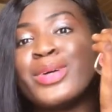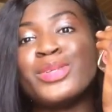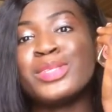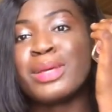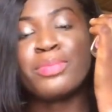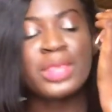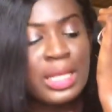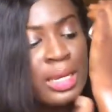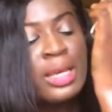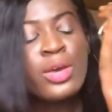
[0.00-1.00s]
you
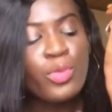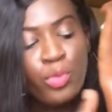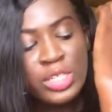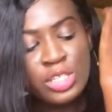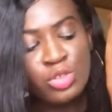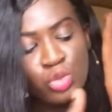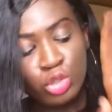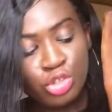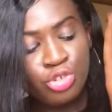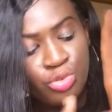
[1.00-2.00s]
something which is
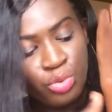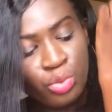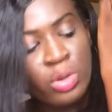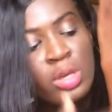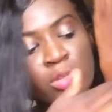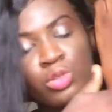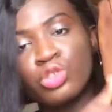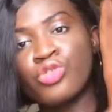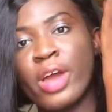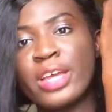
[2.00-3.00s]
not true. So
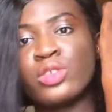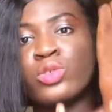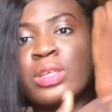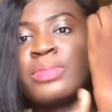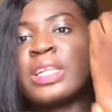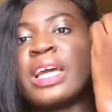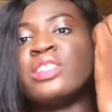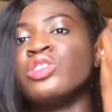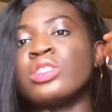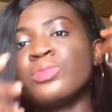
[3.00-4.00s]
try it. So something like,
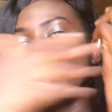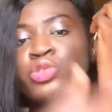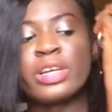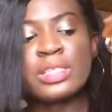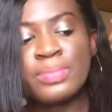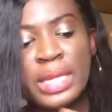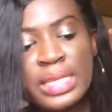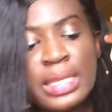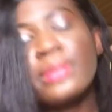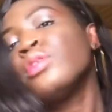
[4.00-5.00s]
you just moisturize the
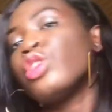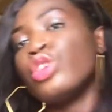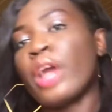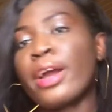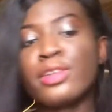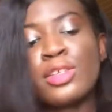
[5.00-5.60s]
place and yeah, good to